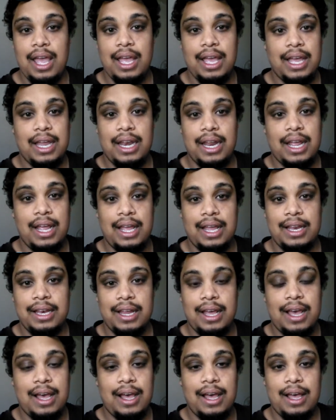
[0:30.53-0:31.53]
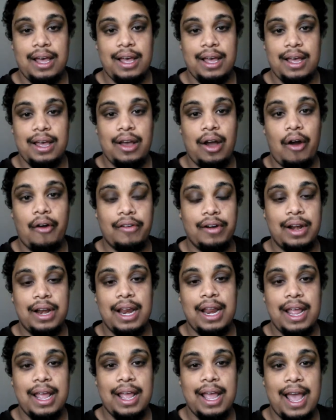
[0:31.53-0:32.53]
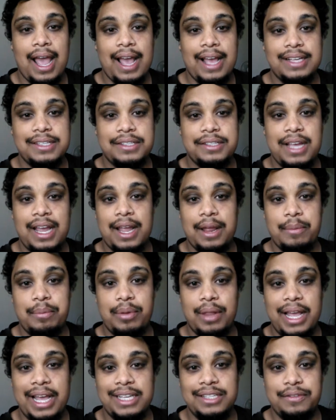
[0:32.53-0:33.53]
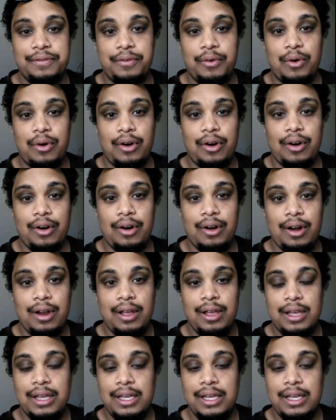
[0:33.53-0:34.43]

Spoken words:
it already has second place for